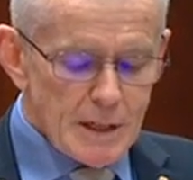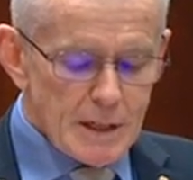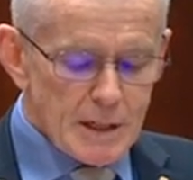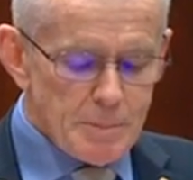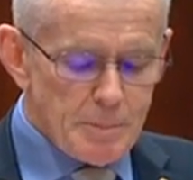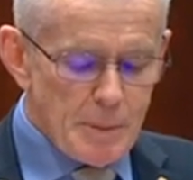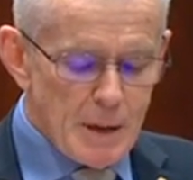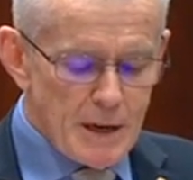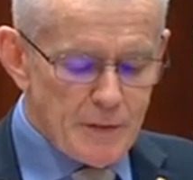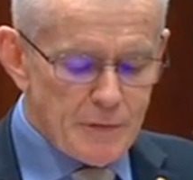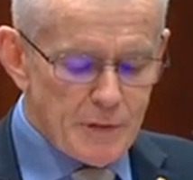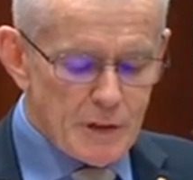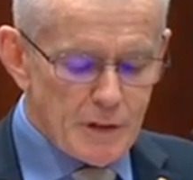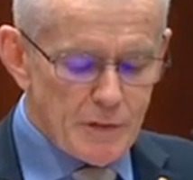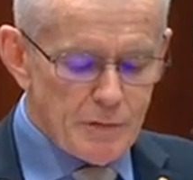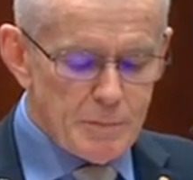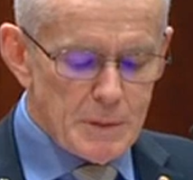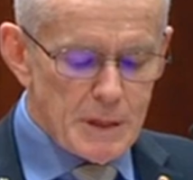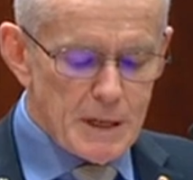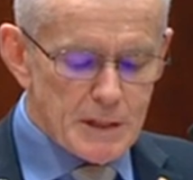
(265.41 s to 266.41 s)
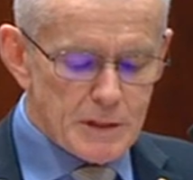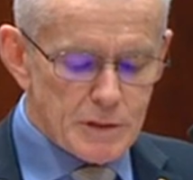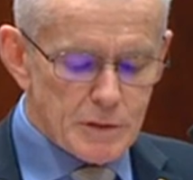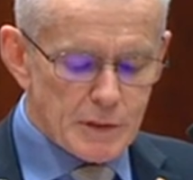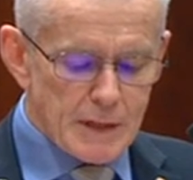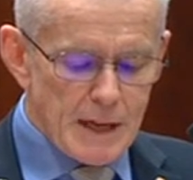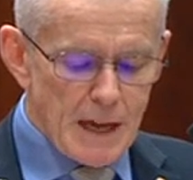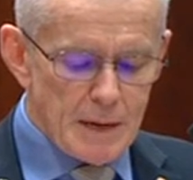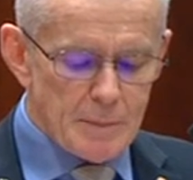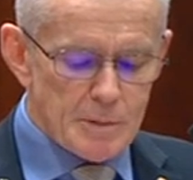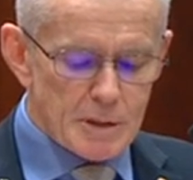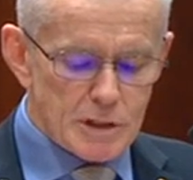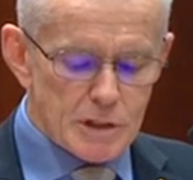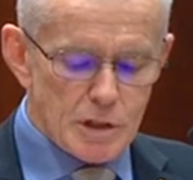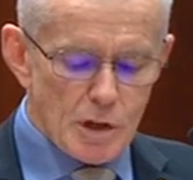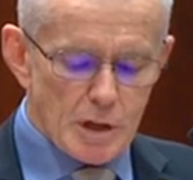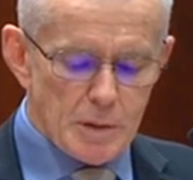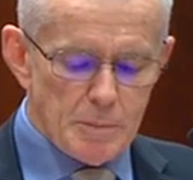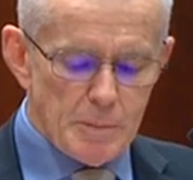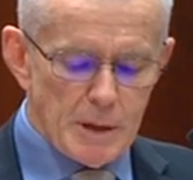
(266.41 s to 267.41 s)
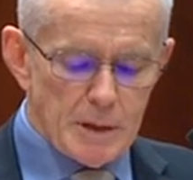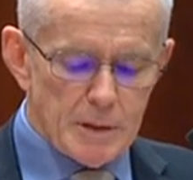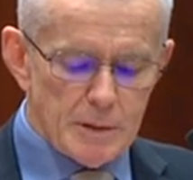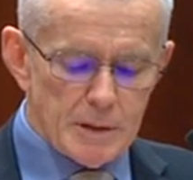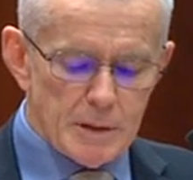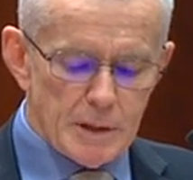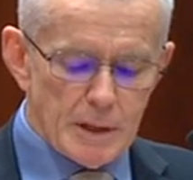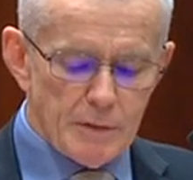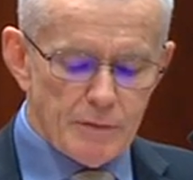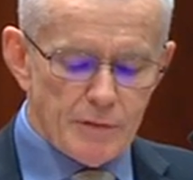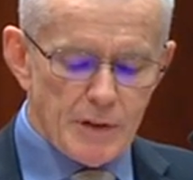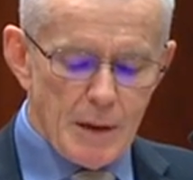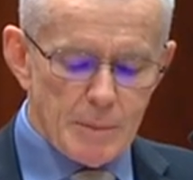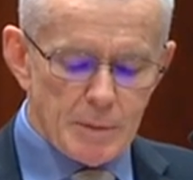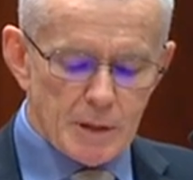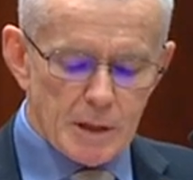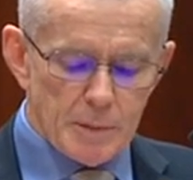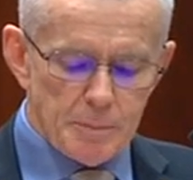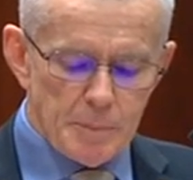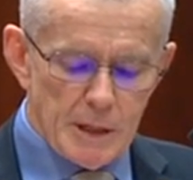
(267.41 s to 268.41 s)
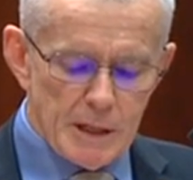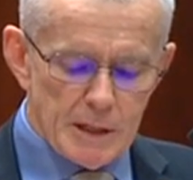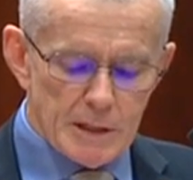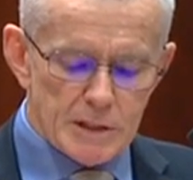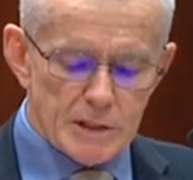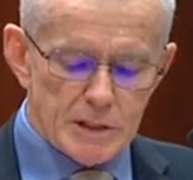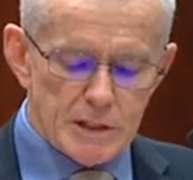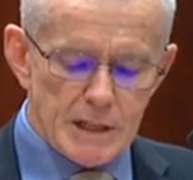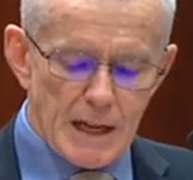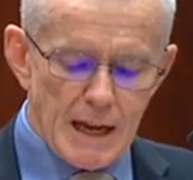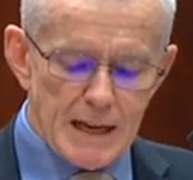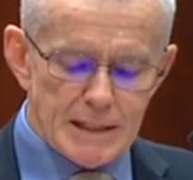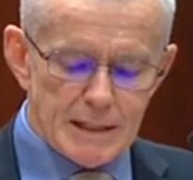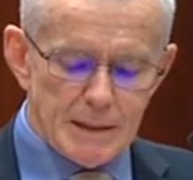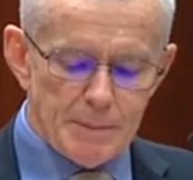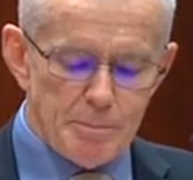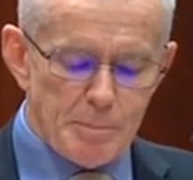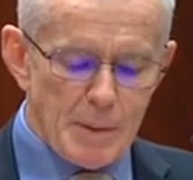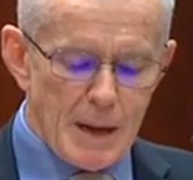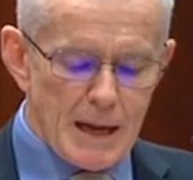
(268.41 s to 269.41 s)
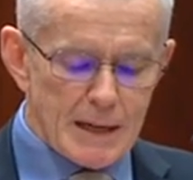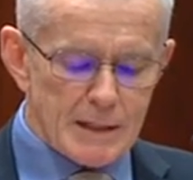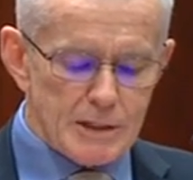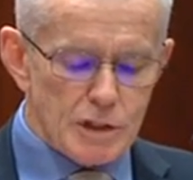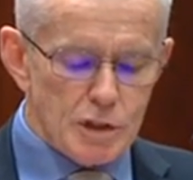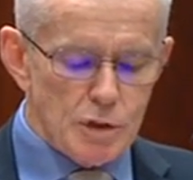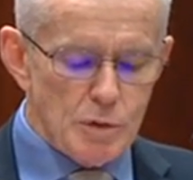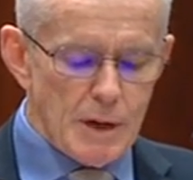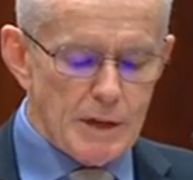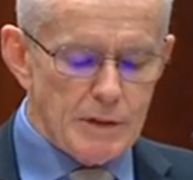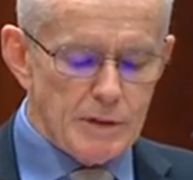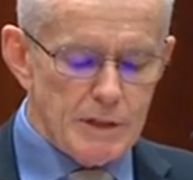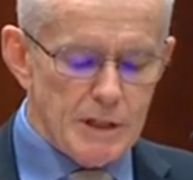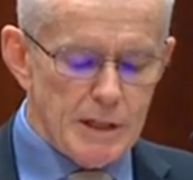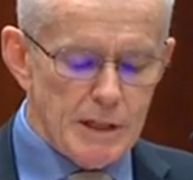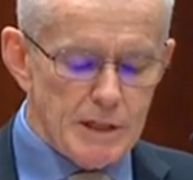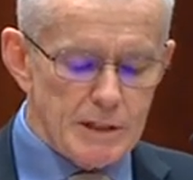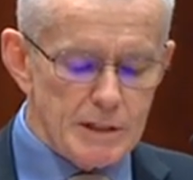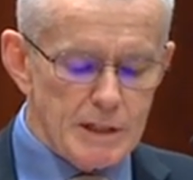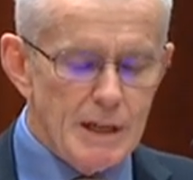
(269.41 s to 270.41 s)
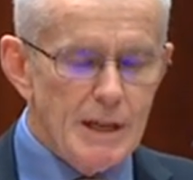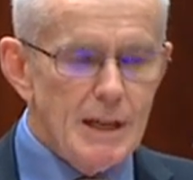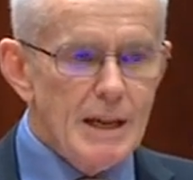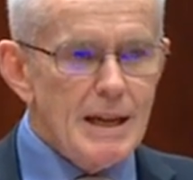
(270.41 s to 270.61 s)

The benefit of medicinal cannabis, documented in pharmacopoeias dating back 200 years,